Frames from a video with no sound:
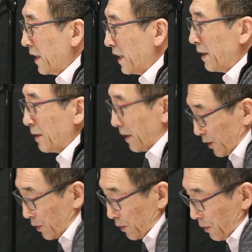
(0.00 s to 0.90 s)
Yeah,
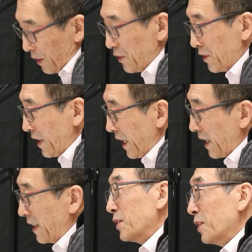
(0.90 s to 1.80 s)
it's a good question
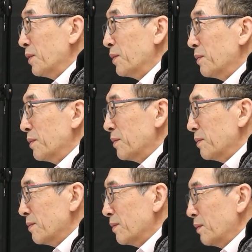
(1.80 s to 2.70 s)
there. So
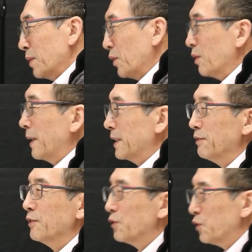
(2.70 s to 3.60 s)
we talk about
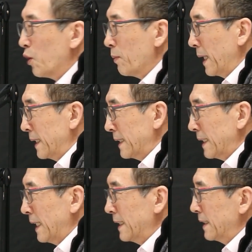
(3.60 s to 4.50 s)
different formats,
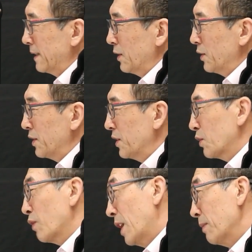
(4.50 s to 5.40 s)
and you
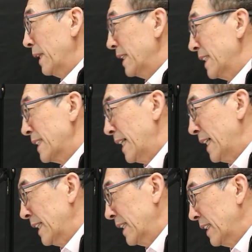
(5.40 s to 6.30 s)
describe a
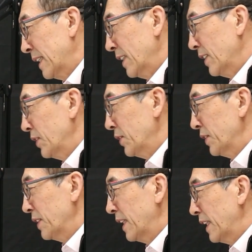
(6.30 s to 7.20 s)
design.
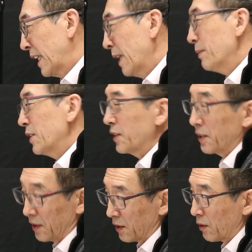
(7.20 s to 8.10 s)
They can be
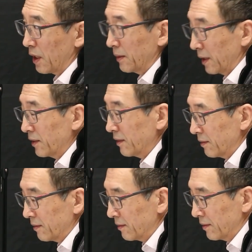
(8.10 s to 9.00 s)
described
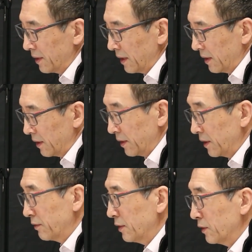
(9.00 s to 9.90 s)
in
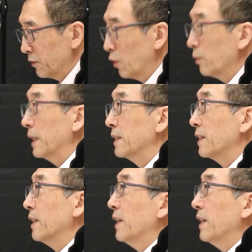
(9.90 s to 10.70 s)
different formats.